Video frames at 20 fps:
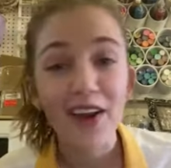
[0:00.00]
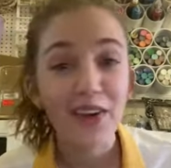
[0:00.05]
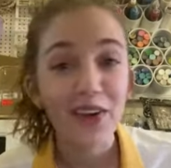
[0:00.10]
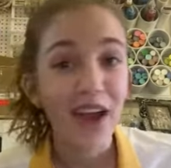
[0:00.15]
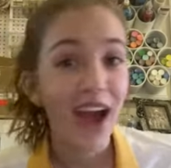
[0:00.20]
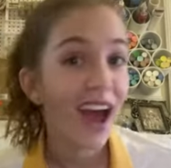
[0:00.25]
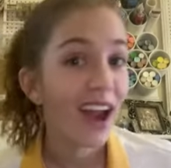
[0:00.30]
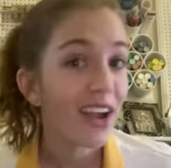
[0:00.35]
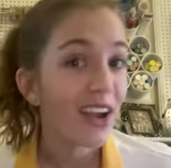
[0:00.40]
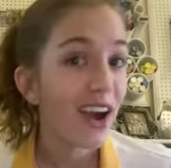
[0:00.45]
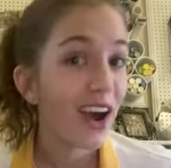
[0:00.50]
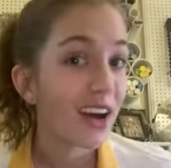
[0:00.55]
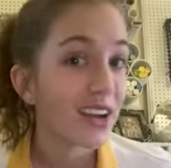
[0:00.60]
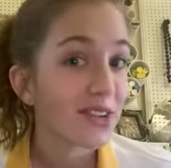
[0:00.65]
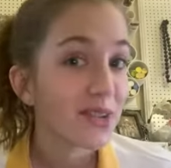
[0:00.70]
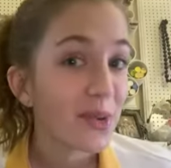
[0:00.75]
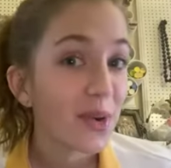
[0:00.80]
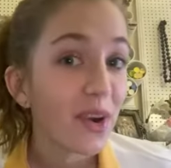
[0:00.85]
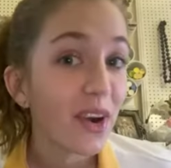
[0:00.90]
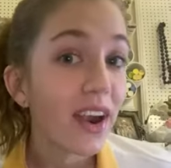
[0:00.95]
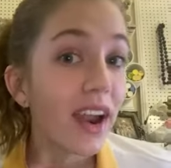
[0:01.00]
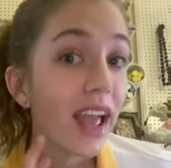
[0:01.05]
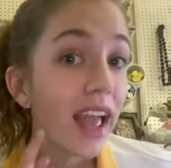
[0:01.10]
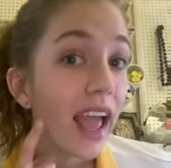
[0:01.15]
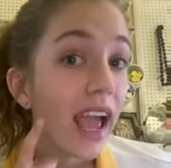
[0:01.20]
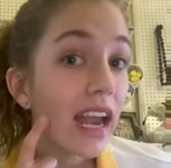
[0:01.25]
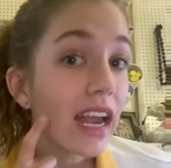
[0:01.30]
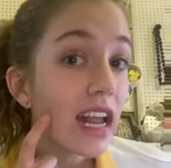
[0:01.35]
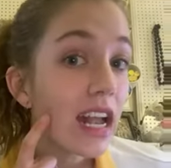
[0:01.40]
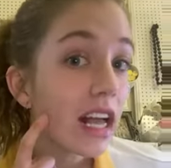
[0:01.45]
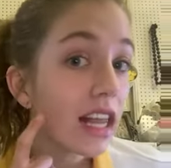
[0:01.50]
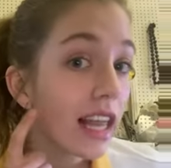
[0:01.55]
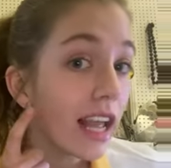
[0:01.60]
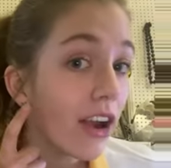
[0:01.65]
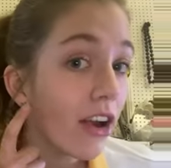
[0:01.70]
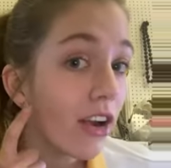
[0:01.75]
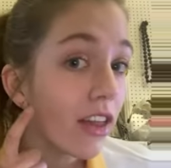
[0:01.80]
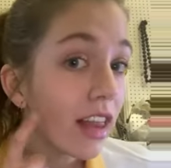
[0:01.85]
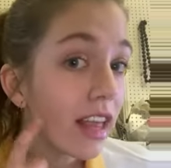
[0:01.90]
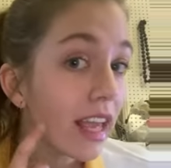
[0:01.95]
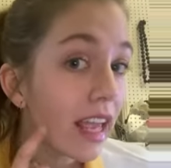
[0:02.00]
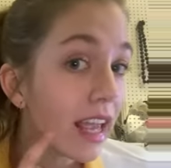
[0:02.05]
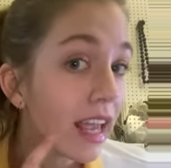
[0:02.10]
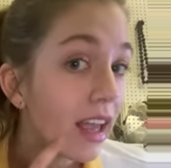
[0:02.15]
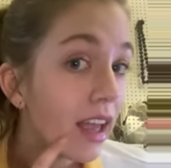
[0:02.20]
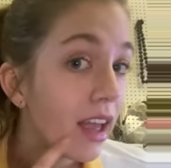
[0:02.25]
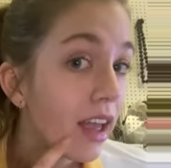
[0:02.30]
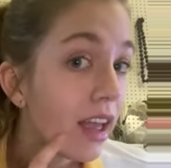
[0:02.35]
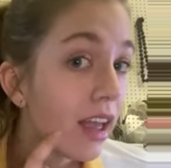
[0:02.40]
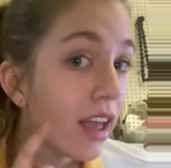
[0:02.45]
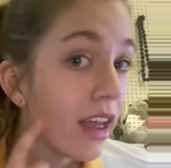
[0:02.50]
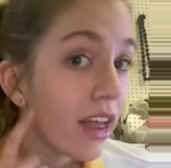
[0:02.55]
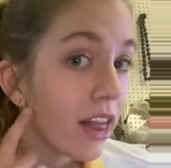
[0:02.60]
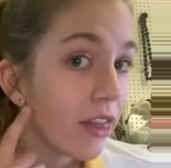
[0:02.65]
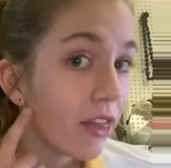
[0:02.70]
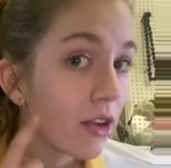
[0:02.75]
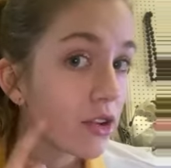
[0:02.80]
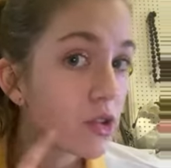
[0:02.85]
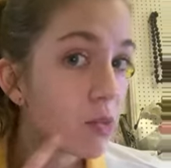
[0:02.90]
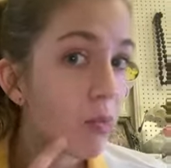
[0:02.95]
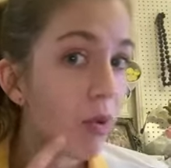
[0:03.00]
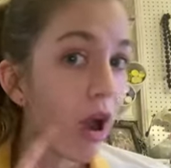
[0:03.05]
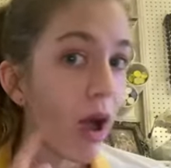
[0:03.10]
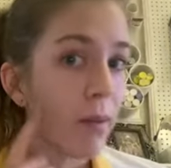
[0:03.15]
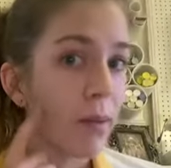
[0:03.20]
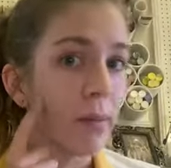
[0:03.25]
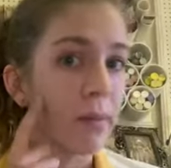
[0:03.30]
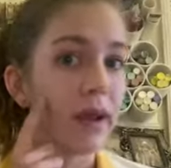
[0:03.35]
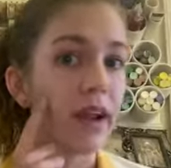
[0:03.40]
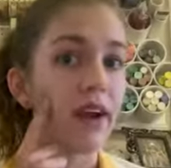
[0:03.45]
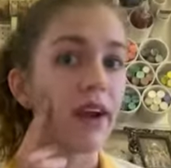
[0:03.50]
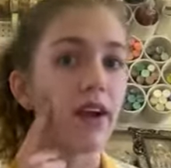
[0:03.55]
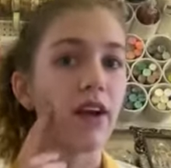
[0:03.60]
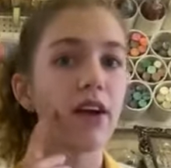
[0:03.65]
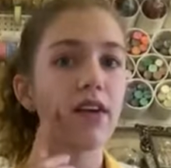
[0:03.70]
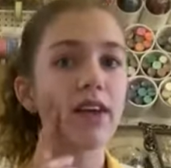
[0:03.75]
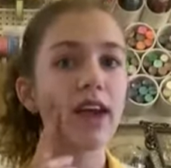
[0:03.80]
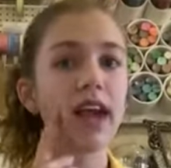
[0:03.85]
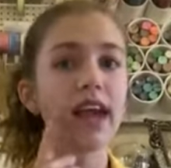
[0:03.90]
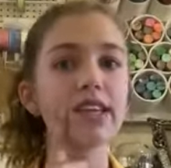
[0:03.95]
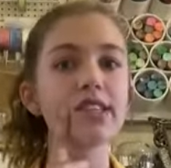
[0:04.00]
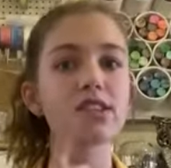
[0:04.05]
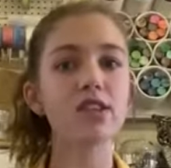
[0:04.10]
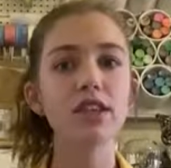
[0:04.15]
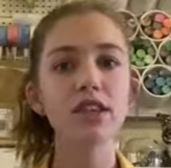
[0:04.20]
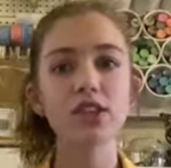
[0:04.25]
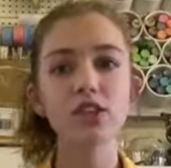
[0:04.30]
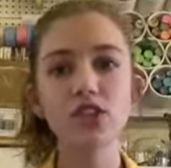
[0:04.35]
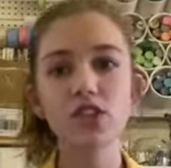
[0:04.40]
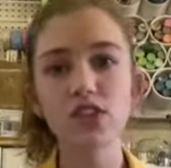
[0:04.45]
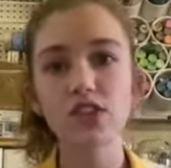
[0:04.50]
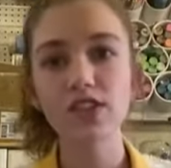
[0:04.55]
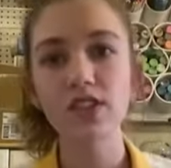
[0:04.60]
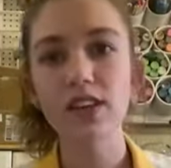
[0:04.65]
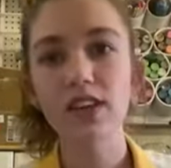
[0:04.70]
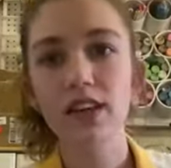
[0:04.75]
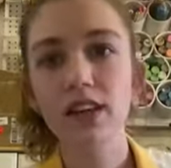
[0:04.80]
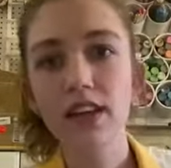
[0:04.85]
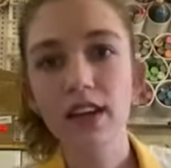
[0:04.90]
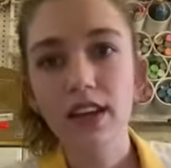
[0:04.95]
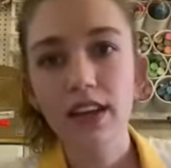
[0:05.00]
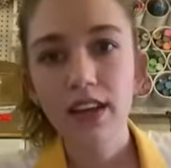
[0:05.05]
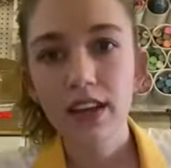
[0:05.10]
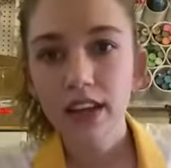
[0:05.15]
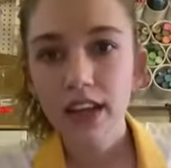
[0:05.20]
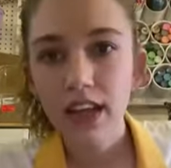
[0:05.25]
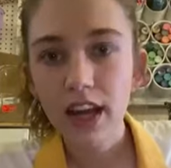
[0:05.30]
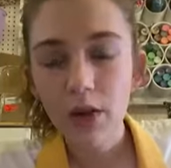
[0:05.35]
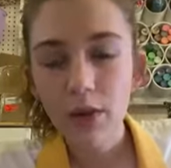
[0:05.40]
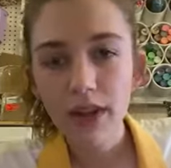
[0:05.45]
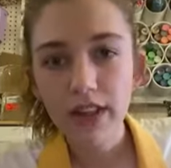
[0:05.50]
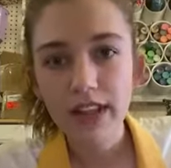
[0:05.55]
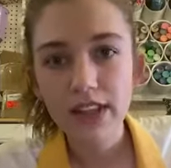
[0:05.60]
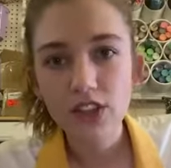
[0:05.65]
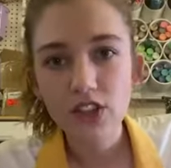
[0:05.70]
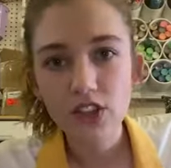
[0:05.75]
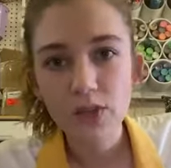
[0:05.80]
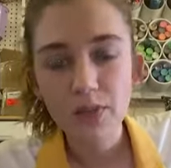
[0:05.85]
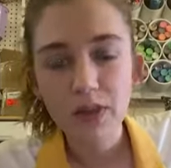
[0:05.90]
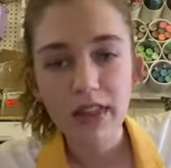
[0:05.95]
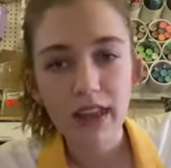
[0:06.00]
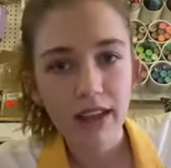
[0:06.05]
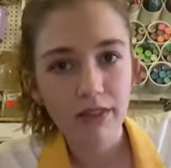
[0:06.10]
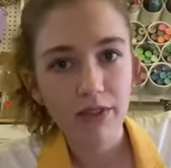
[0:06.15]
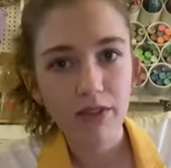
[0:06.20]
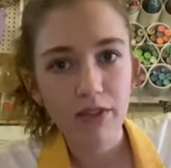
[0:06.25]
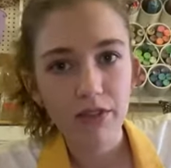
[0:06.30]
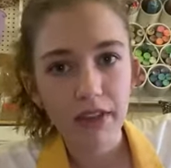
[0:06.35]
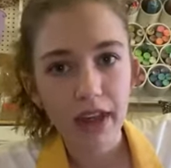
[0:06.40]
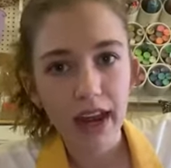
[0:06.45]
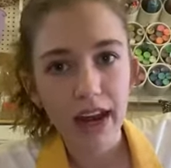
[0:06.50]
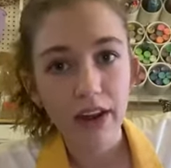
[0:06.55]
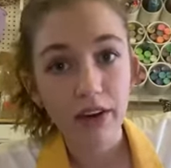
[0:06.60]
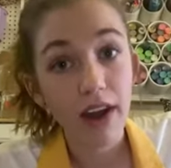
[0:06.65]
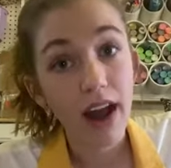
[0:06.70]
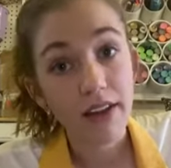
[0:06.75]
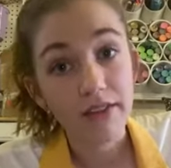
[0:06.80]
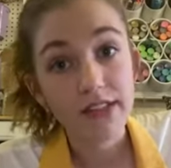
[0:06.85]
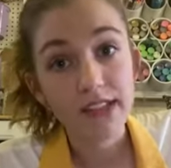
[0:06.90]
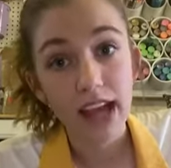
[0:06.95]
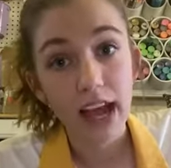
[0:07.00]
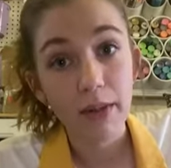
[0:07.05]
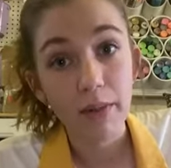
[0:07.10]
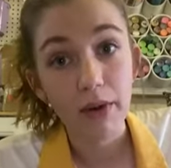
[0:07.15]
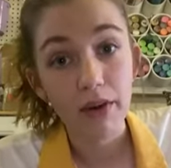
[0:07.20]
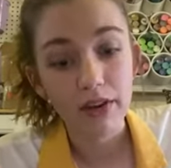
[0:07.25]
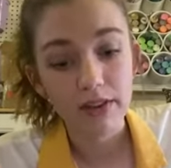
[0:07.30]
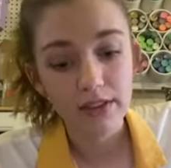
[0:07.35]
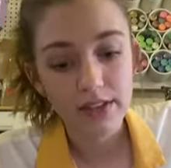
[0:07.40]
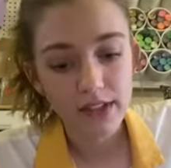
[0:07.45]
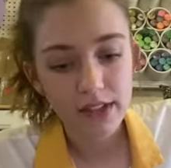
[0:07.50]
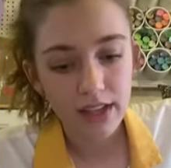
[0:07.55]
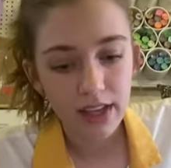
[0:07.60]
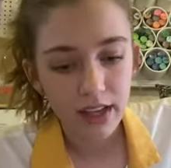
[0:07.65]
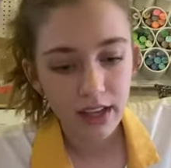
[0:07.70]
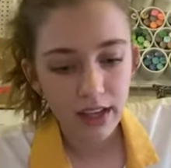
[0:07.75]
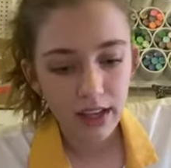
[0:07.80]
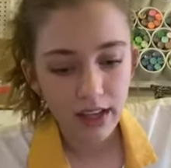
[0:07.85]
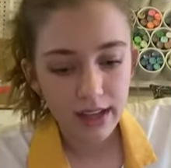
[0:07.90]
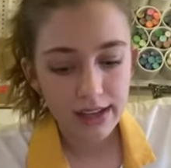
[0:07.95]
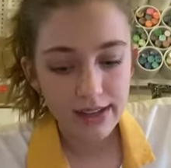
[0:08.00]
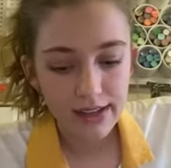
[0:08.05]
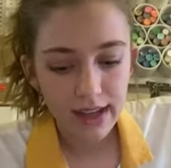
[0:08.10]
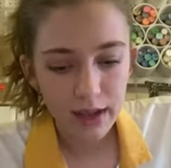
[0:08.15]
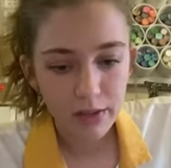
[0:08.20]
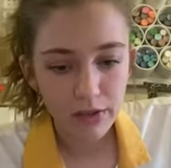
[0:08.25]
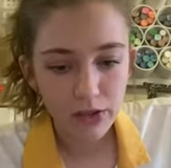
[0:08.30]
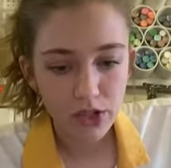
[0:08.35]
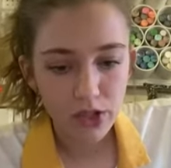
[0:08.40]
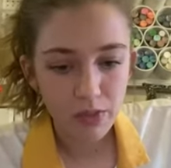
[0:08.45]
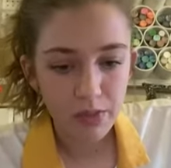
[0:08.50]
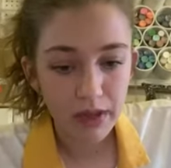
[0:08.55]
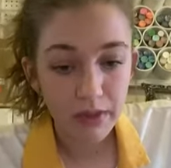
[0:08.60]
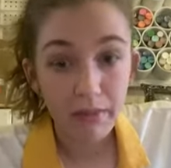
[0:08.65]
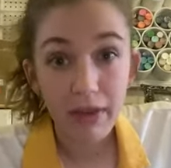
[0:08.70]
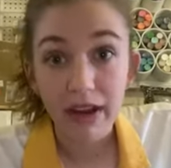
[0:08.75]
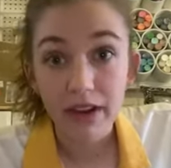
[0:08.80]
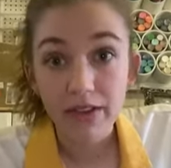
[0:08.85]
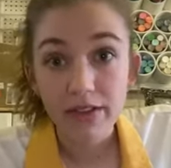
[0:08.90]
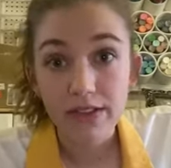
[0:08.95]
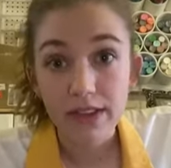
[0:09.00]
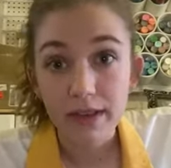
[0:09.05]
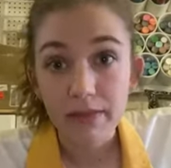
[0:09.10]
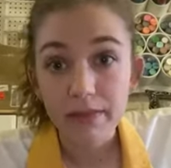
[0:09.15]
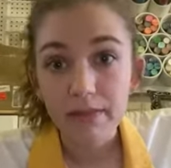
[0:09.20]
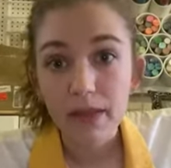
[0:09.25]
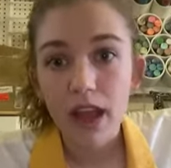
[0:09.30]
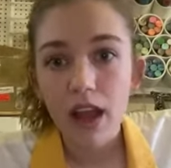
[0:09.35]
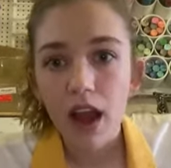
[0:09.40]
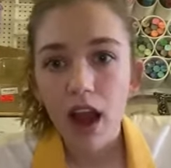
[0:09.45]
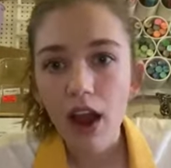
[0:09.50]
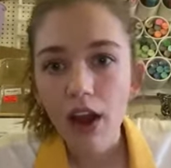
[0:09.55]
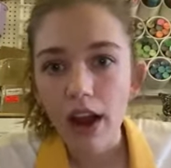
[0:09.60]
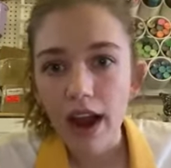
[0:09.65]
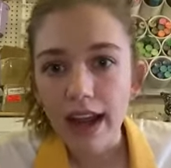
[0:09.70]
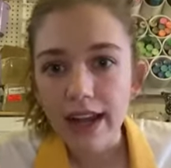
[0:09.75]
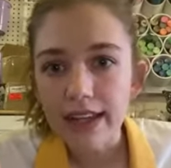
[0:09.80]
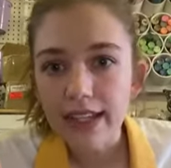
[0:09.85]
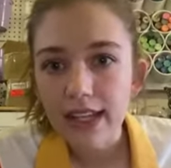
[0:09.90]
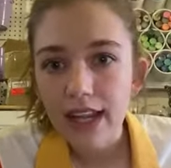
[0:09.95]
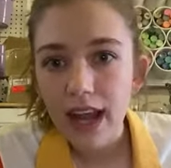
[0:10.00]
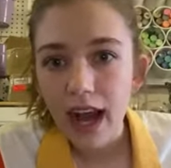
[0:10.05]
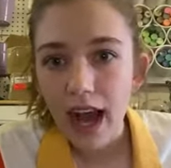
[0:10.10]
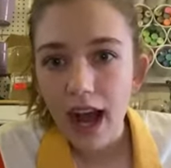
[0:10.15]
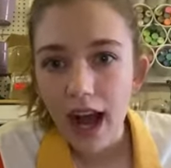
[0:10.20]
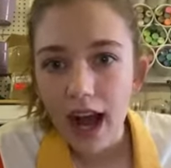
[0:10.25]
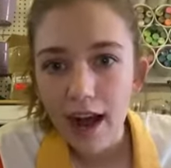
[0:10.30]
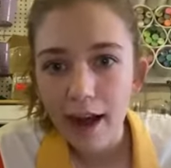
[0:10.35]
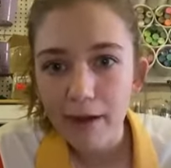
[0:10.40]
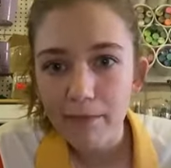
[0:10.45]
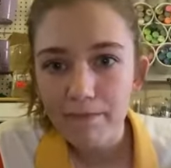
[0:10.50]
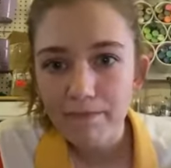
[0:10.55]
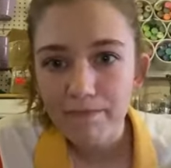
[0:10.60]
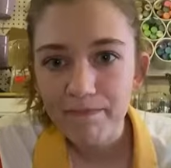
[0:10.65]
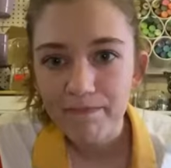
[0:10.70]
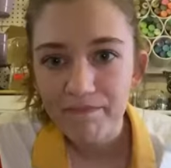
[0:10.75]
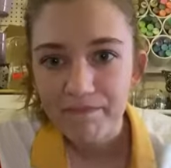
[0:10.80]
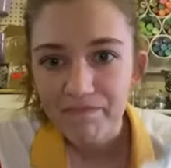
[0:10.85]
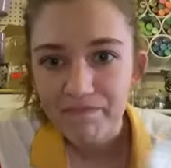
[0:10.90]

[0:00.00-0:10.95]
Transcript: don't know how to contour, and clearly there's a problem here, okay? So let's just, you know what, let's just be thankful that I don't have sideburns, because that would just be embarrassing. All right, um,